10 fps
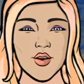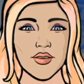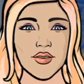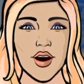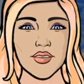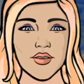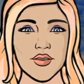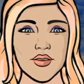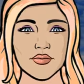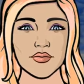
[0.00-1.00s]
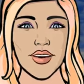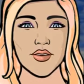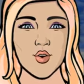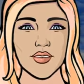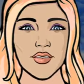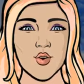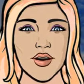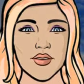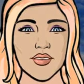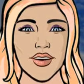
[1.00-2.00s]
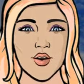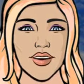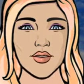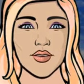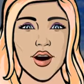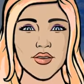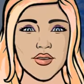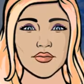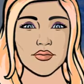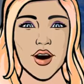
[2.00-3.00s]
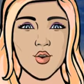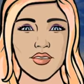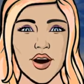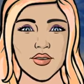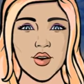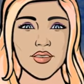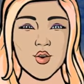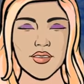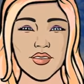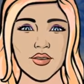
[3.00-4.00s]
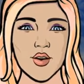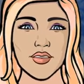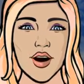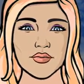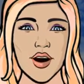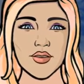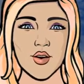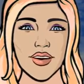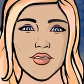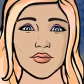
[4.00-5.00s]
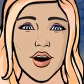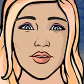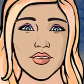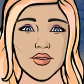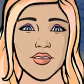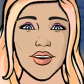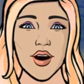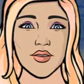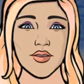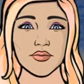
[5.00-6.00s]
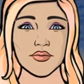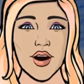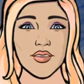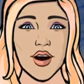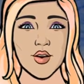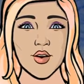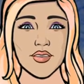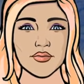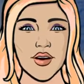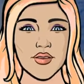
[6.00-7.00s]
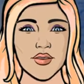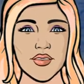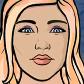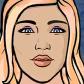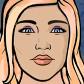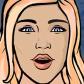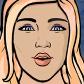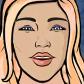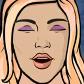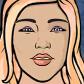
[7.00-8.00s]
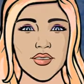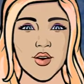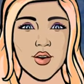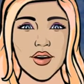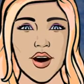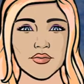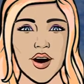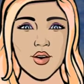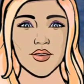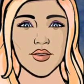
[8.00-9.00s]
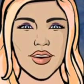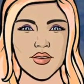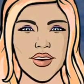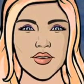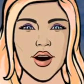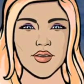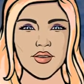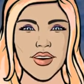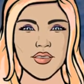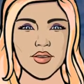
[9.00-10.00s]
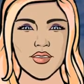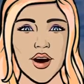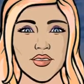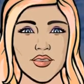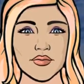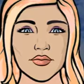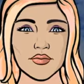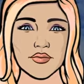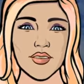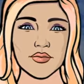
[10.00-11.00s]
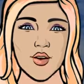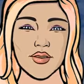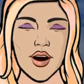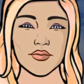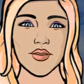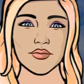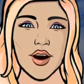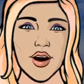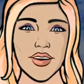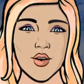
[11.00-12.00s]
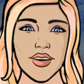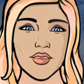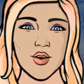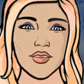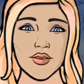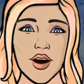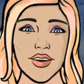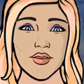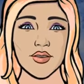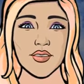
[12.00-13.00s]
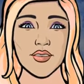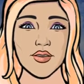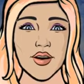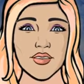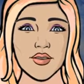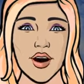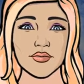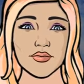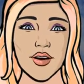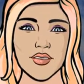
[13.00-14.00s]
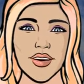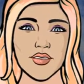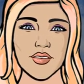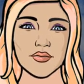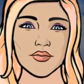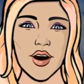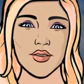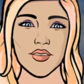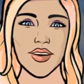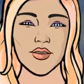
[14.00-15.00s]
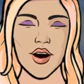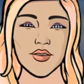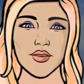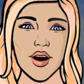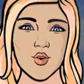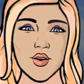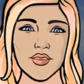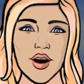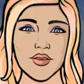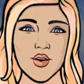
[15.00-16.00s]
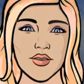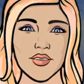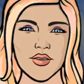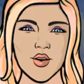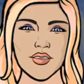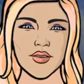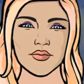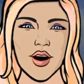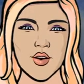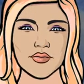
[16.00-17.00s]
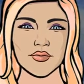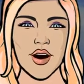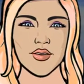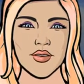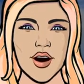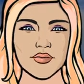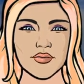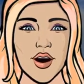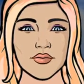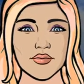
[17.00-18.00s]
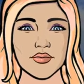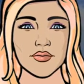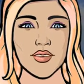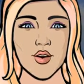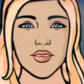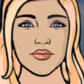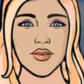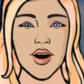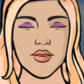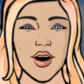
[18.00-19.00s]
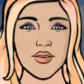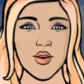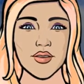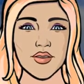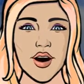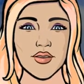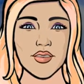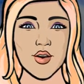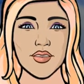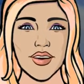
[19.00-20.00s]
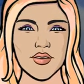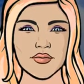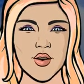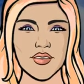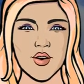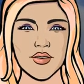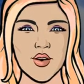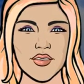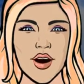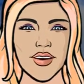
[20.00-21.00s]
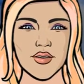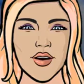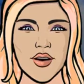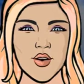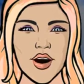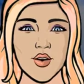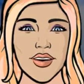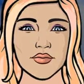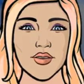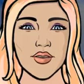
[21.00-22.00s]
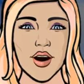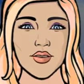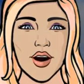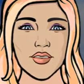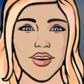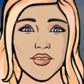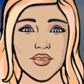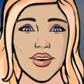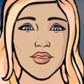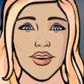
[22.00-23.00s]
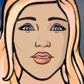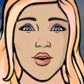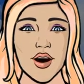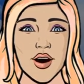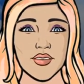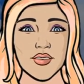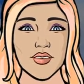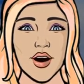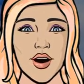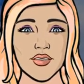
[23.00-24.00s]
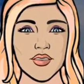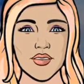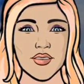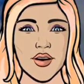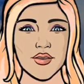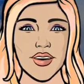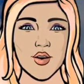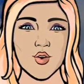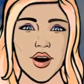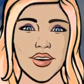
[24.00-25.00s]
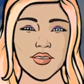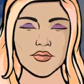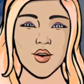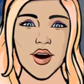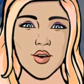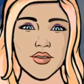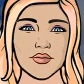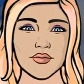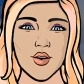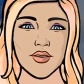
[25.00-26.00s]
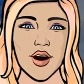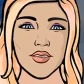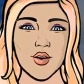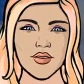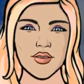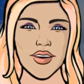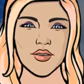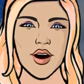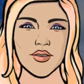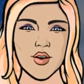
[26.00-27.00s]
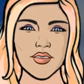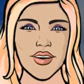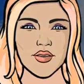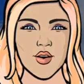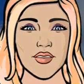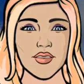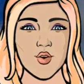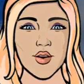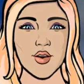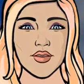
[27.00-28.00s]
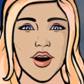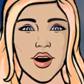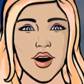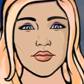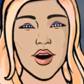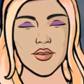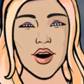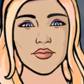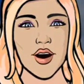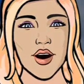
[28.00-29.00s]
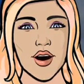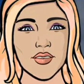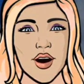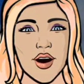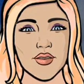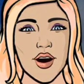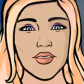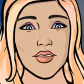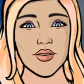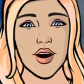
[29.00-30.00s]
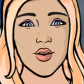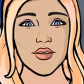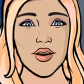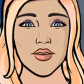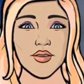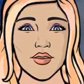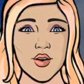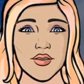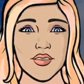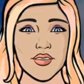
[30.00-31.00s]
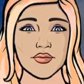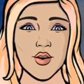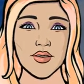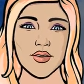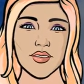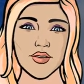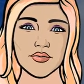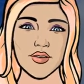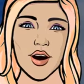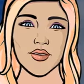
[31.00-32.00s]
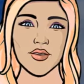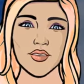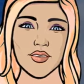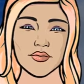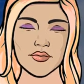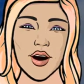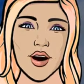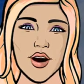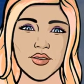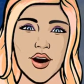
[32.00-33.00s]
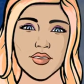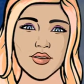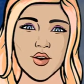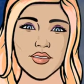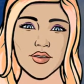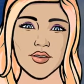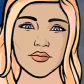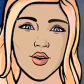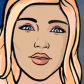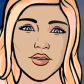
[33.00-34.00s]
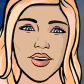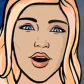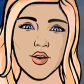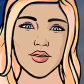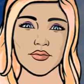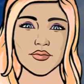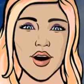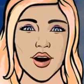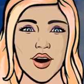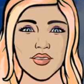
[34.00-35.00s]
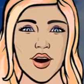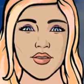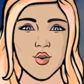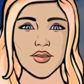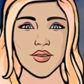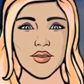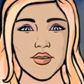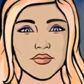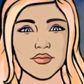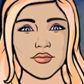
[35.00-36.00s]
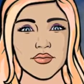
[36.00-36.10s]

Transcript: of refraction, deducing the wave theory of light, and was the first to suggest that matter expands when heated, and that air is made of small particles separated by relatively large distances. He performed pioneering work in the field of surveying and map making, and was involved in the work that led to the first modern plan form map, though his plan for London on a grid system was rejected in favor of rebuilding along the existing routes. He also came near to an experimental proof that gravity follows an inverse square law, and hypothesized that such a relation governs the motions of the planets, an idea that was independently developed by Isaac Newton.